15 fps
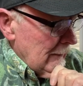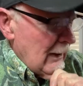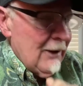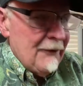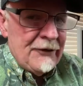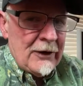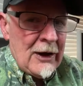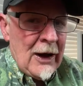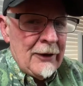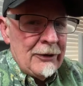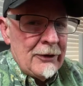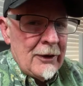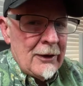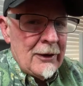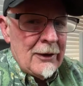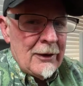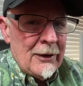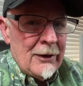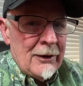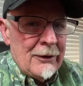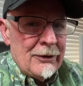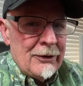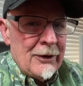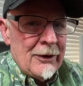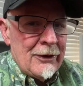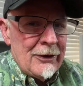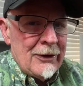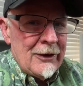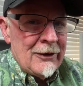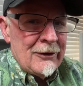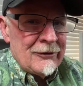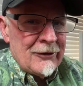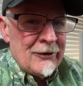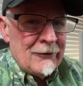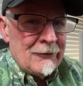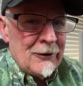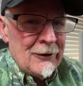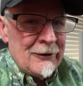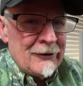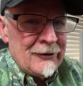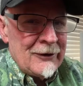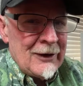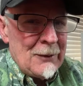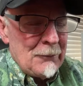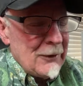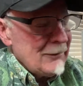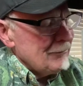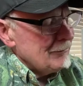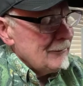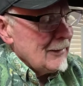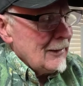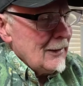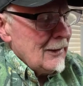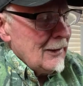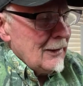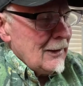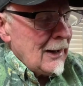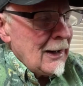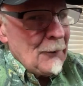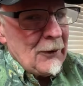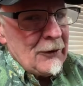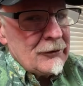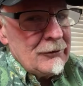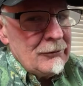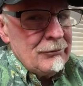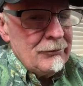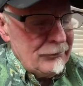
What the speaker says: I've forgotten his gorilla's name. But anyways,